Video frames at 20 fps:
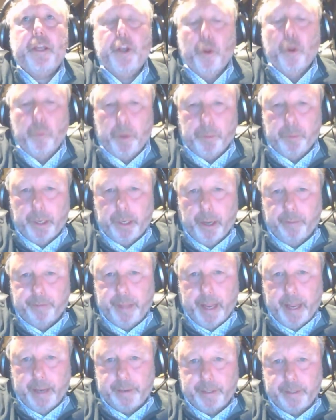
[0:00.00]
you know, we would
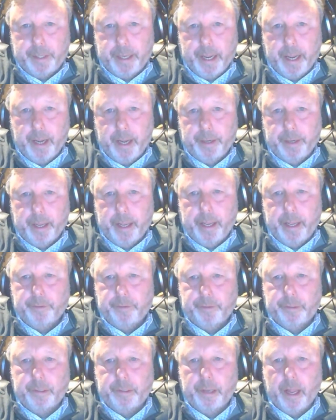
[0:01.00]
love that to count
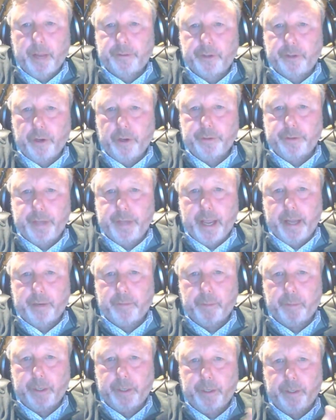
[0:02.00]
as last
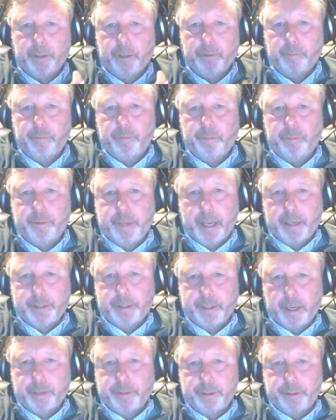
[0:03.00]
contact when you
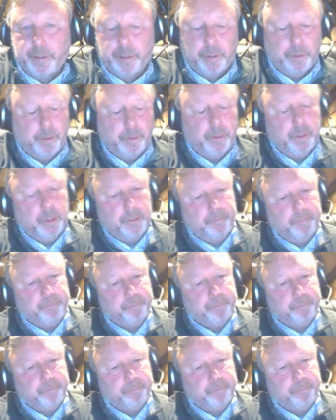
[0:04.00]
text us to